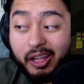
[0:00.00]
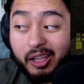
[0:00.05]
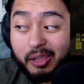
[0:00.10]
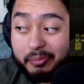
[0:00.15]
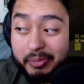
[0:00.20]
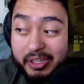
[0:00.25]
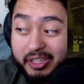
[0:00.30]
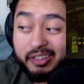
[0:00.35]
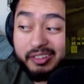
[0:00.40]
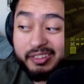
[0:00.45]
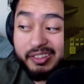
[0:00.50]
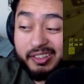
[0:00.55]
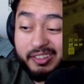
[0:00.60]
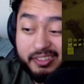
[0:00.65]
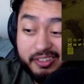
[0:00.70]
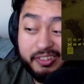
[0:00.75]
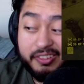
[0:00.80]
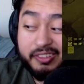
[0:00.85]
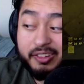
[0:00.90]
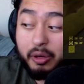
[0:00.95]
because it's
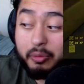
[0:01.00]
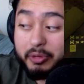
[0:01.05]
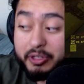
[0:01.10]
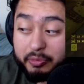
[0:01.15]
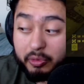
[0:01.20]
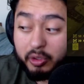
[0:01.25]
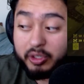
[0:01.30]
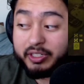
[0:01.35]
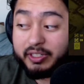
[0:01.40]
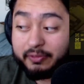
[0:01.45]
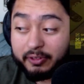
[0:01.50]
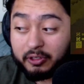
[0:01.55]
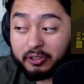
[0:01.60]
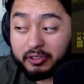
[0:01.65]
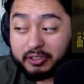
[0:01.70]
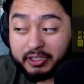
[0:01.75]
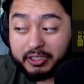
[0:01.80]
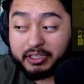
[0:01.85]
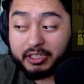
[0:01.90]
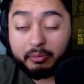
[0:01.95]
just so much more difficult
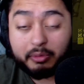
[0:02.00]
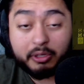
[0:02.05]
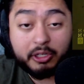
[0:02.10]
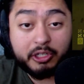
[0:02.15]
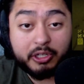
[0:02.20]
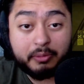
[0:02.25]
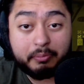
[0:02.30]
to double jump